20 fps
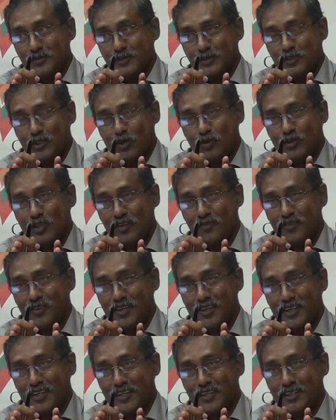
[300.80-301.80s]
South
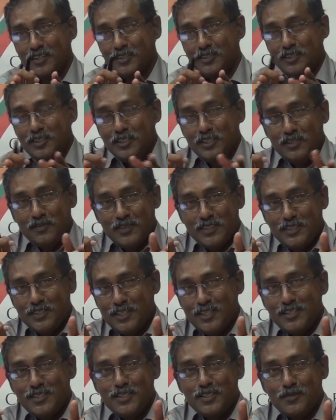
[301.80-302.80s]
Africa didn't even
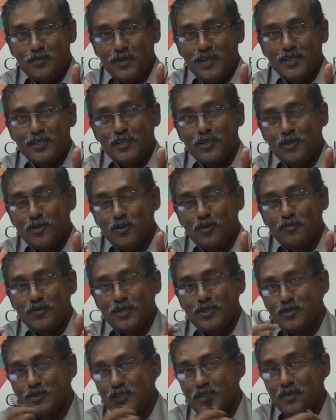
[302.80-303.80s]
change its patent law
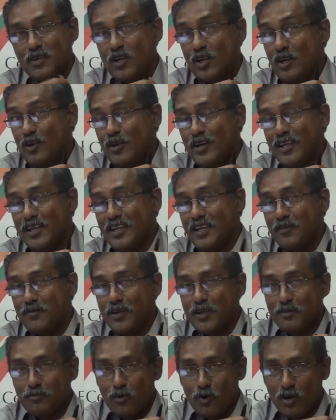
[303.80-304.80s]
because they were already
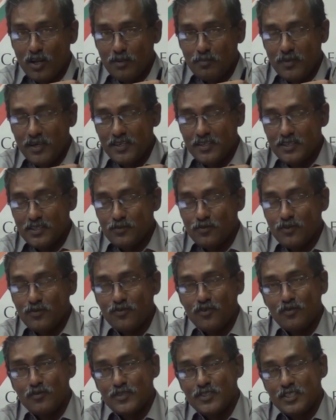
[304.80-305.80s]
giving product patents for
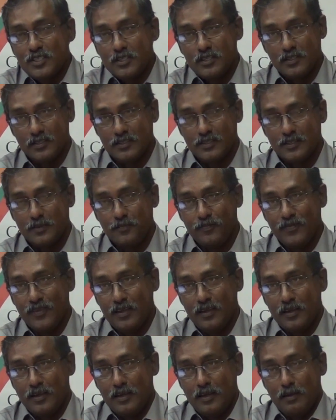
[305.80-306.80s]
pharmaceuticals.
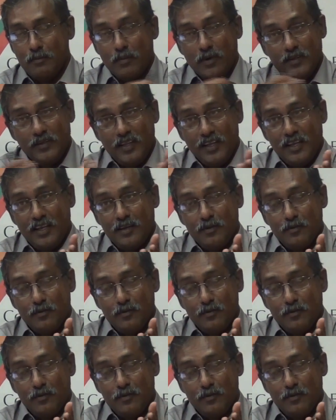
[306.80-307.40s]
But